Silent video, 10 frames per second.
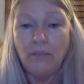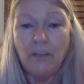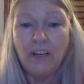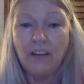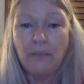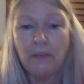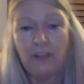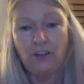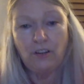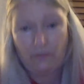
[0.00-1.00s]
gonna
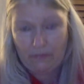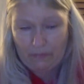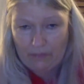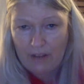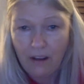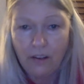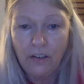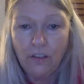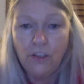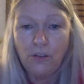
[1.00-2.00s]
explain how
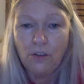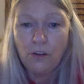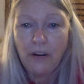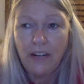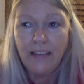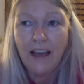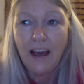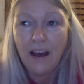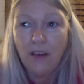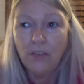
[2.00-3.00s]
to do trades
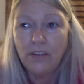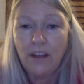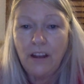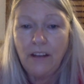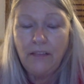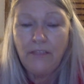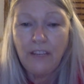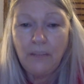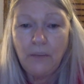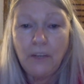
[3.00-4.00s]
outside of
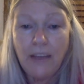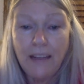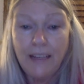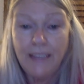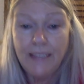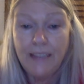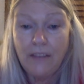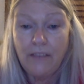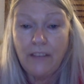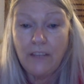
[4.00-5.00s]
Facebook and inside
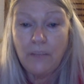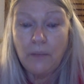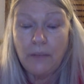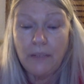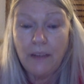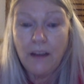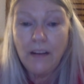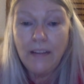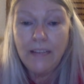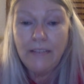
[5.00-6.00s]
of Facebook, but not
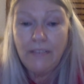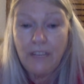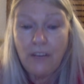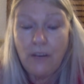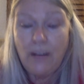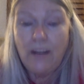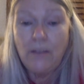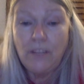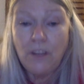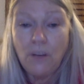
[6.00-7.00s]
on this video. And I
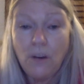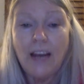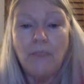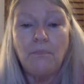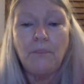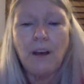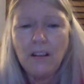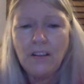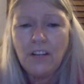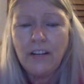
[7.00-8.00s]

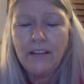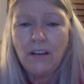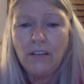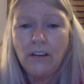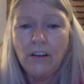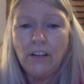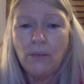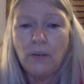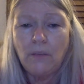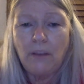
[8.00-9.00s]
apologize, Hong Kong. You're
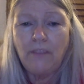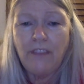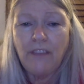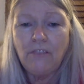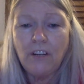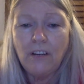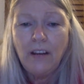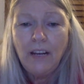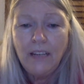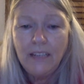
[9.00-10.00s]
one of my favorite
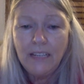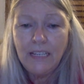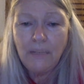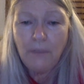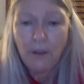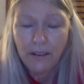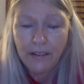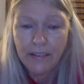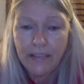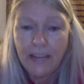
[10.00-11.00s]
Disney
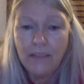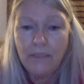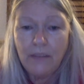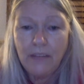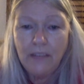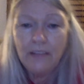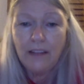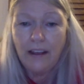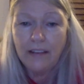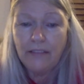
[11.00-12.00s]
parks as
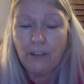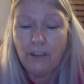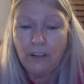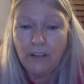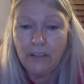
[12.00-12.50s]
far as